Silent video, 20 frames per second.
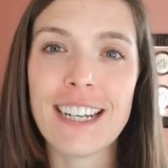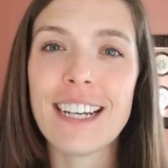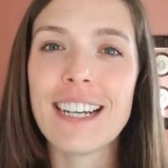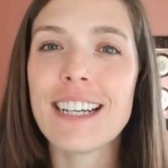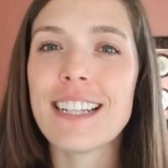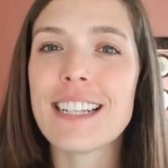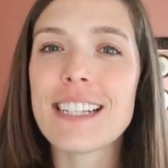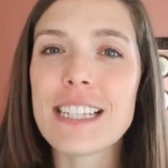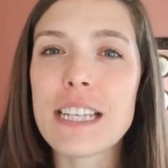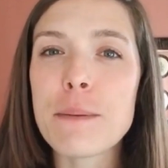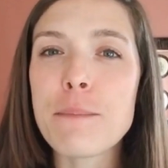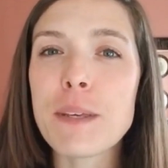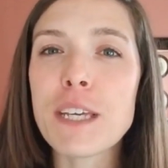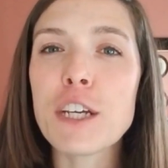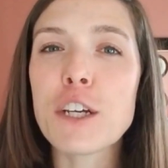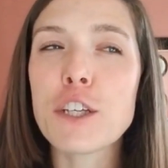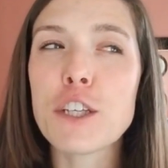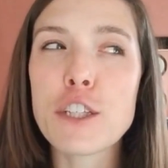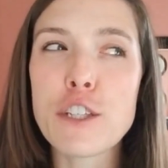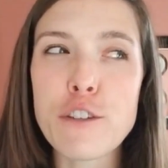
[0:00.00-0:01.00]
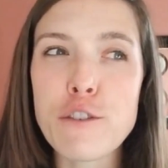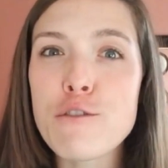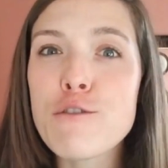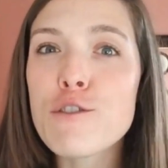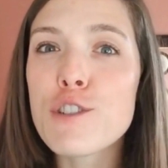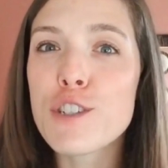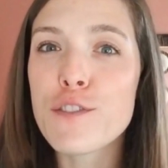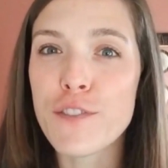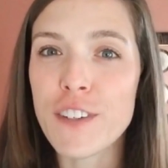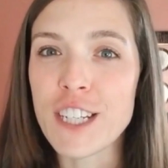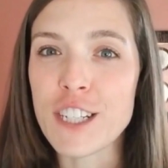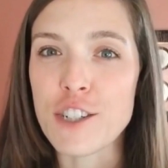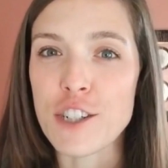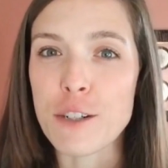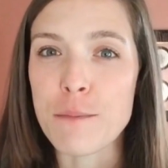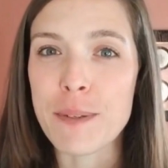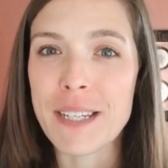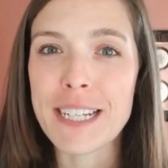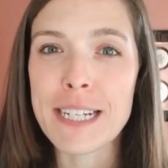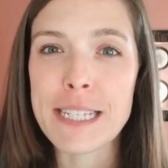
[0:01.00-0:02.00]
This can be a huge feature
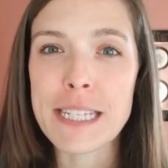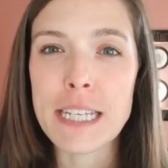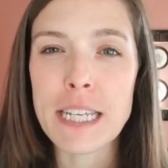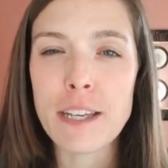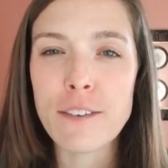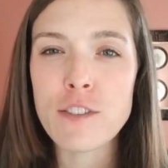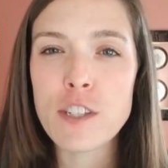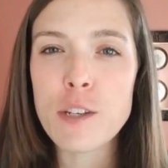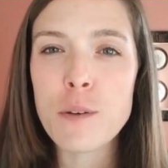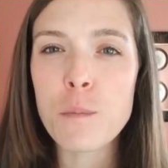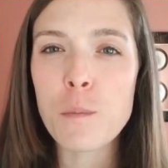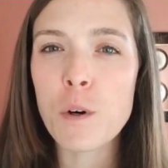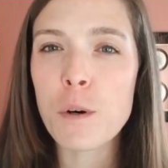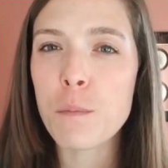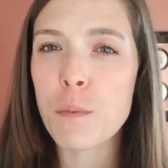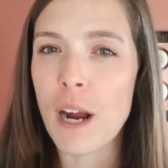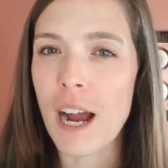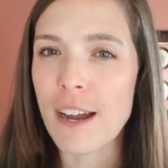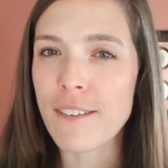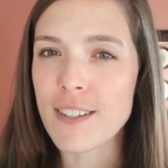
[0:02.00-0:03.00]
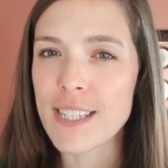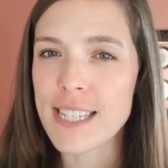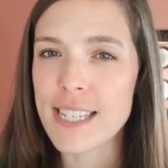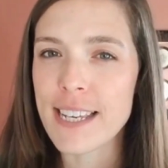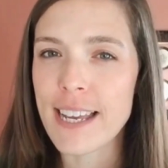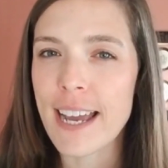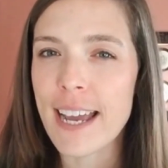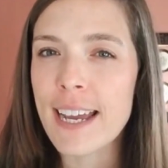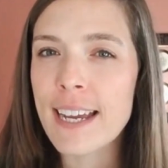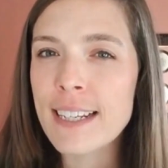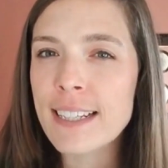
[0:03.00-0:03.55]
because it gives you more privacy and